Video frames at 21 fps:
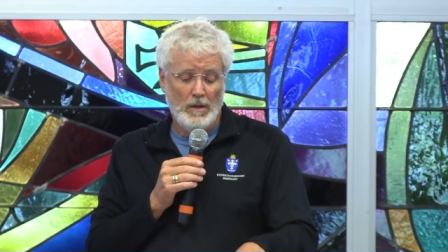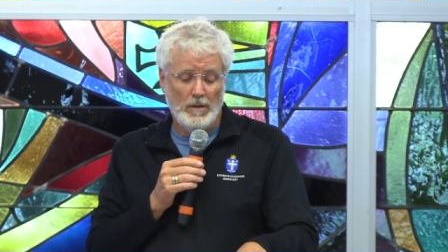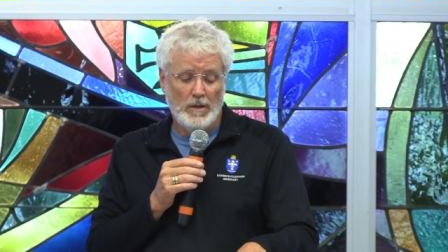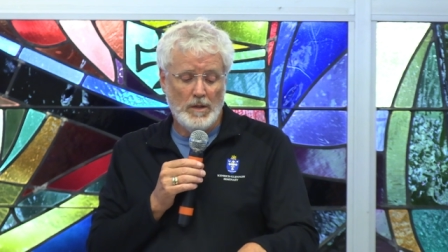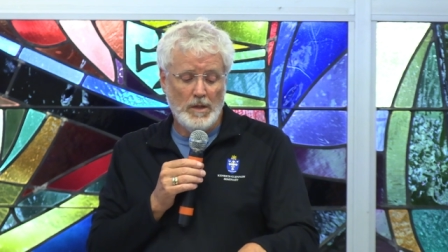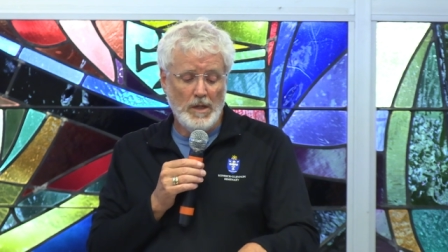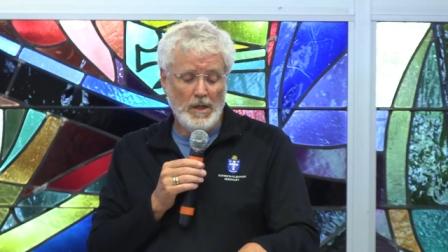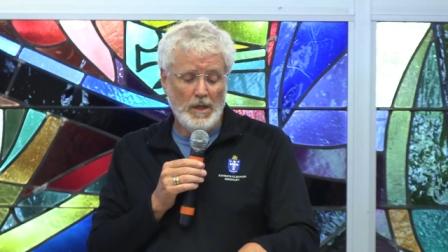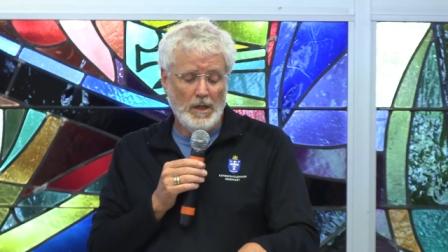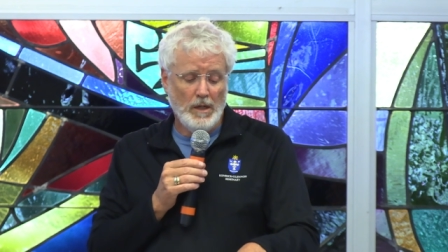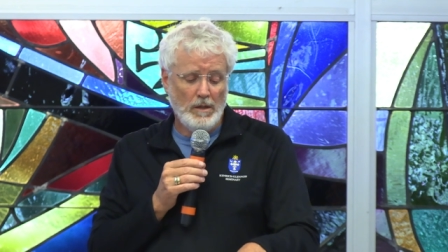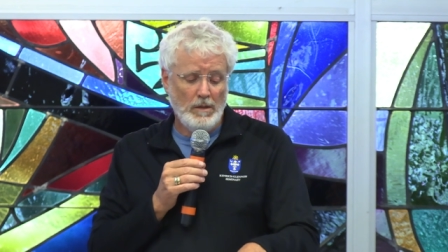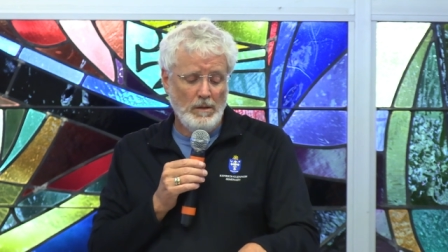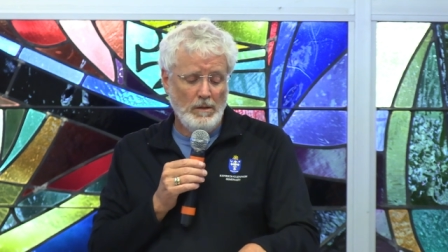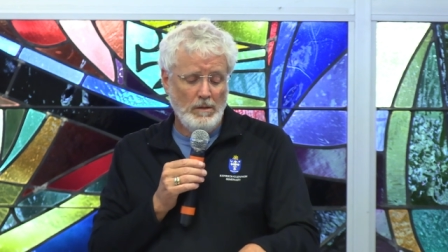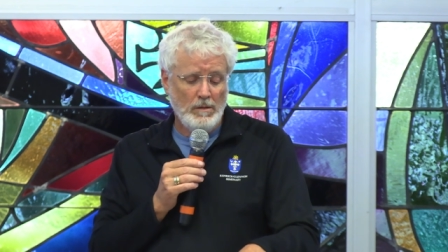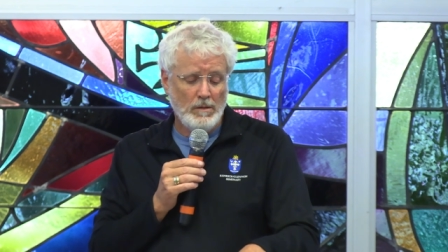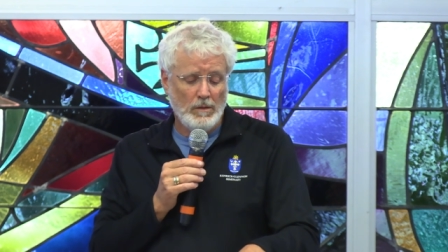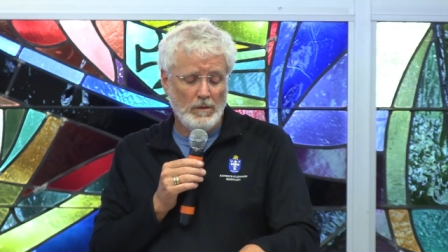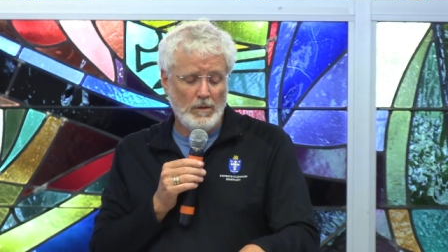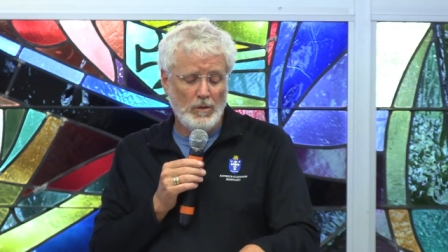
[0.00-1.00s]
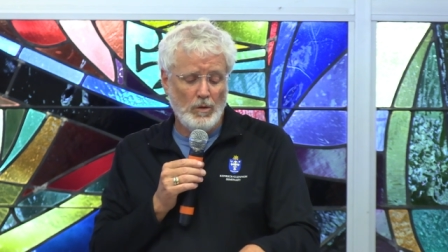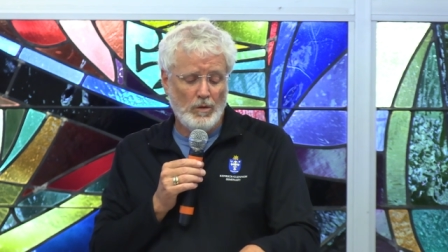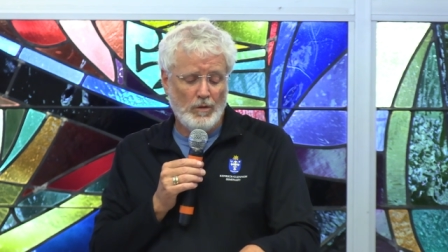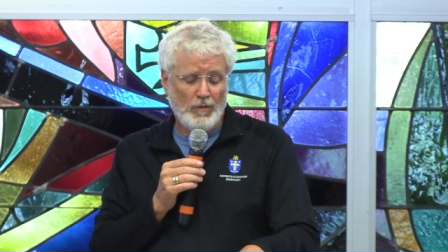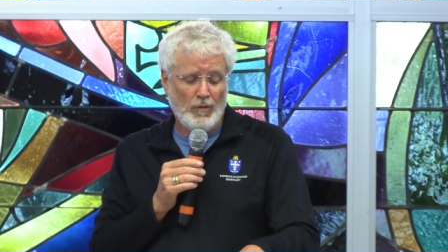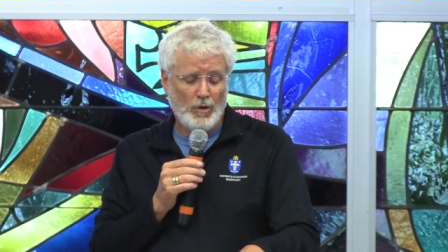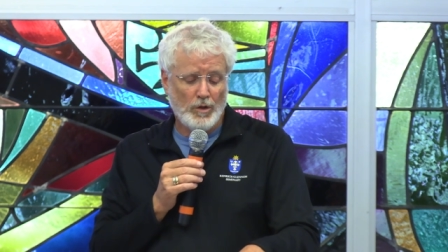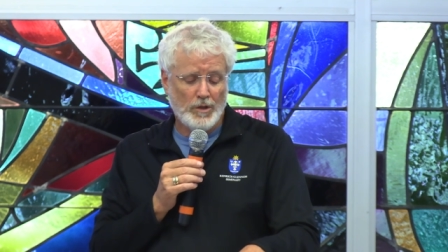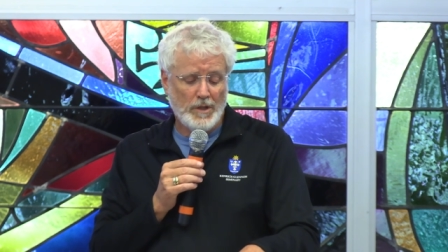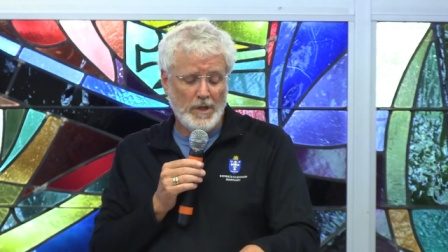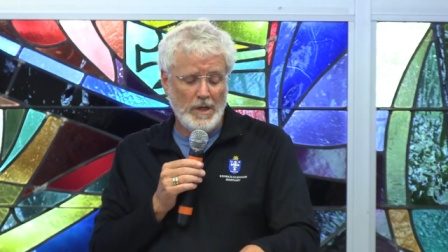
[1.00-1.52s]
The deacon, Luke
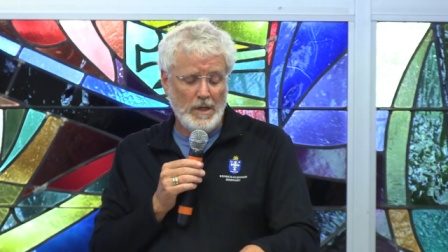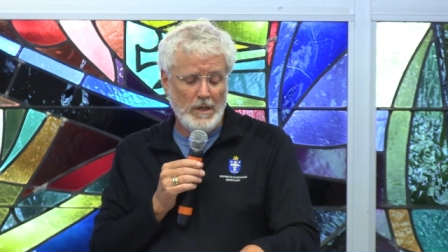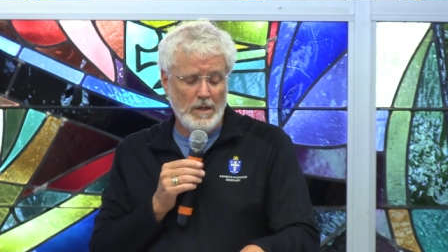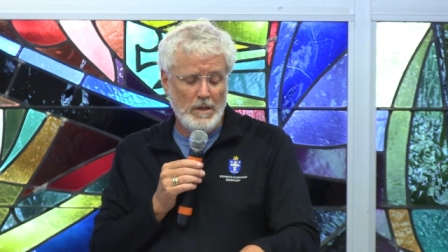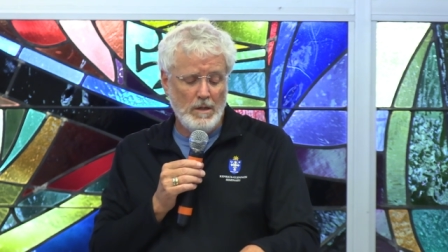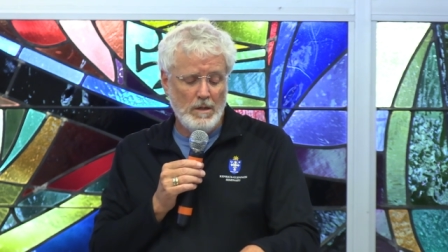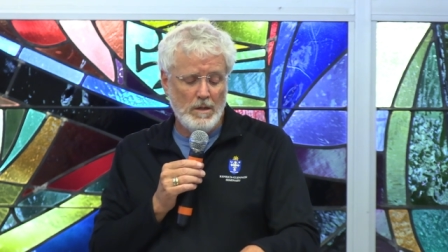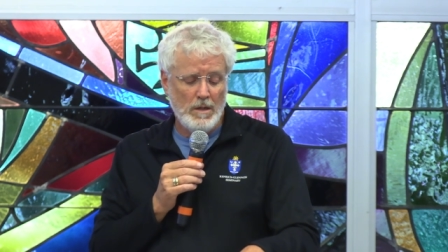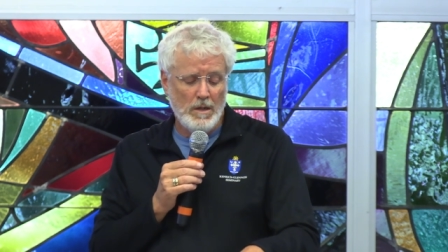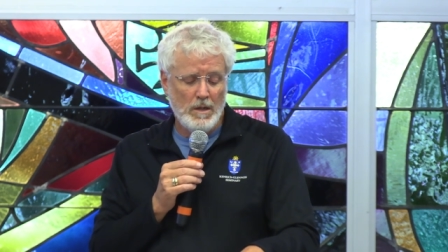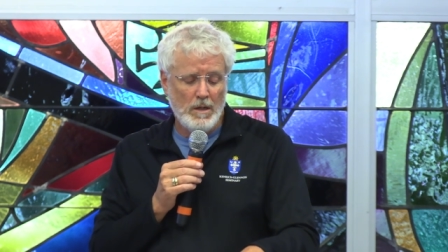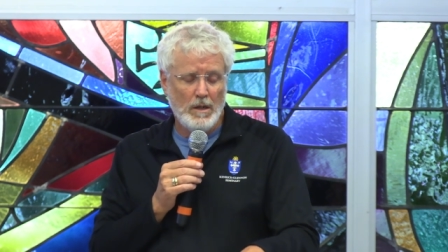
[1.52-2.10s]
14,